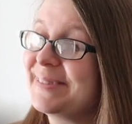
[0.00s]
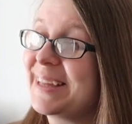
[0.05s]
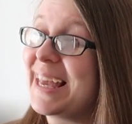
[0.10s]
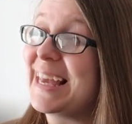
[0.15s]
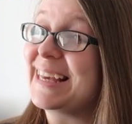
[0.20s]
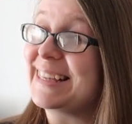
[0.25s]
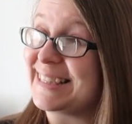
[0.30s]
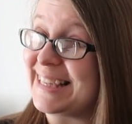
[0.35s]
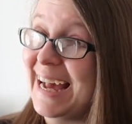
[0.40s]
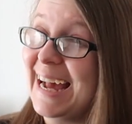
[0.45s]

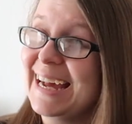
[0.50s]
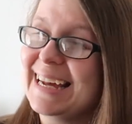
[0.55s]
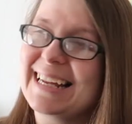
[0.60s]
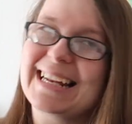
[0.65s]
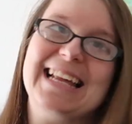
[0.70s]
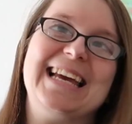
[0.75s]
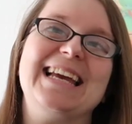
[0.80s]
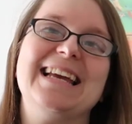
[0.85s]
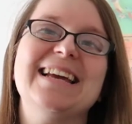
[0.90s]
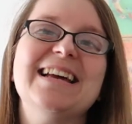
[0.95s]

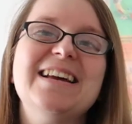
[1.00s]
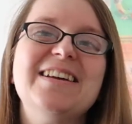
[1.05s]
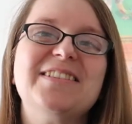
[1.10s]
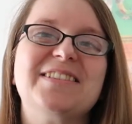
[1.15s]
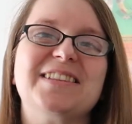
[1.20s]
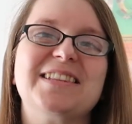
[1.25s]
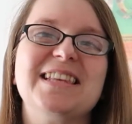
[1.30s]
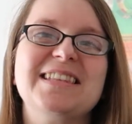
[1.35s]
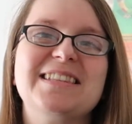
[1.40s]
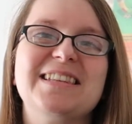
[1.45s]
Exactly.
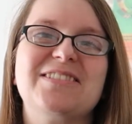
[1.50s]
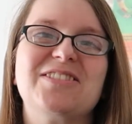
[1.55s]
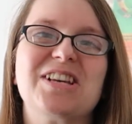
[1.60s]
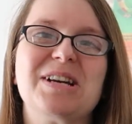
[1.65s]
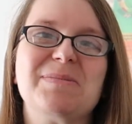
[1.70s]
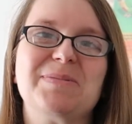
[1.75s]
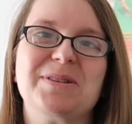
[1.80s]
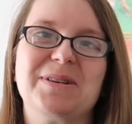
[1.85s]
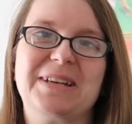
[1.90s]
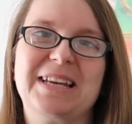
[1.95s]
So this is
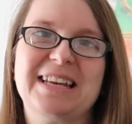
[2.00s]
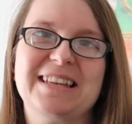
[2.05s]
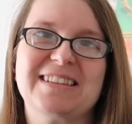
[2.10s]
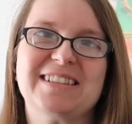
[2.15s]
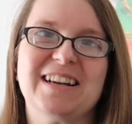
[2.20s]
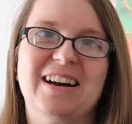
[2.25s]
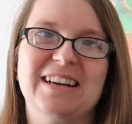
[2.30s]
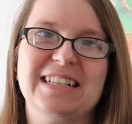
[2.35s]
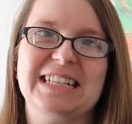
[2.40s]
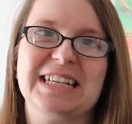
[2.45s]
Chip doing his
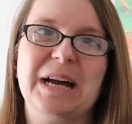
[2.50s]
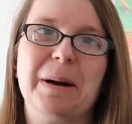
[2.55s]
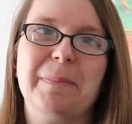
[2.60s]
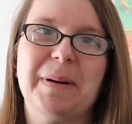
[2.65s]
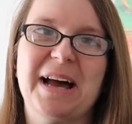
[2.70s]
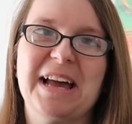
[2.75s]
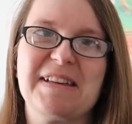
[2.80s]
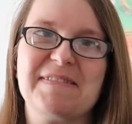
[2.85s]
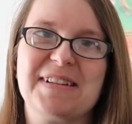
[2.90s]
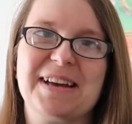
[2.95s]
tidying up
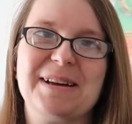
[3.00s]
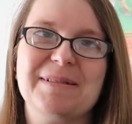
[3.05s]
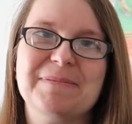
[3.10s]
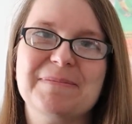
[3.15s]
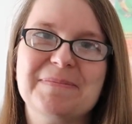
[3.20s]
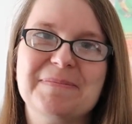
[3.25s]
behaviour.